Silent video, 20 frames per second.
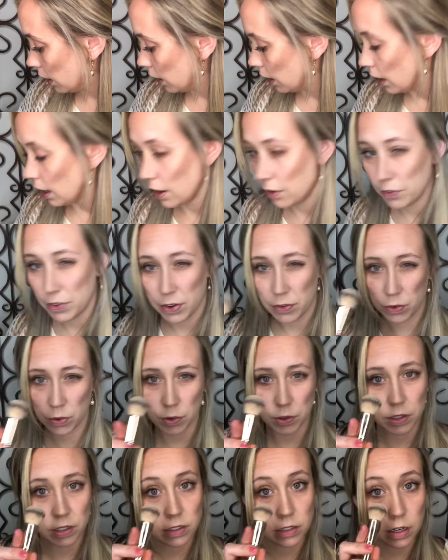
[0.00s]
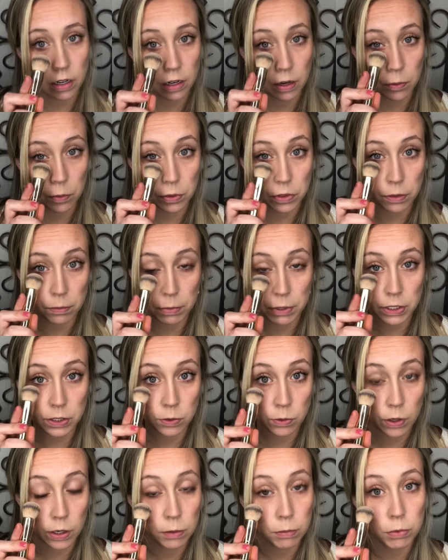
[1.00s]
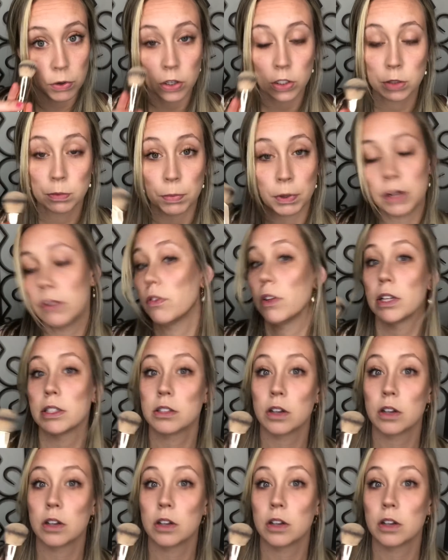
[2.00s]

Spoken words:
I've never really done it with the B-squared brush, but if that's